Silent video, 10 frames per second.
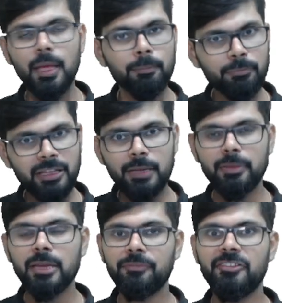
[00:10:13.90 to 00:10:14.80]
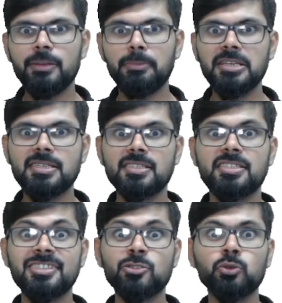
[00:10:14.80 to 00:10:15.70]
Very, very basic
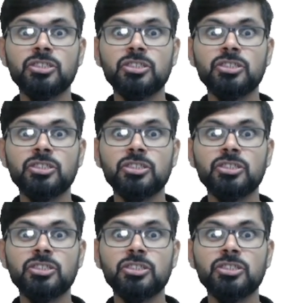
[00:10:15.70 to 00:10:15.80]
test to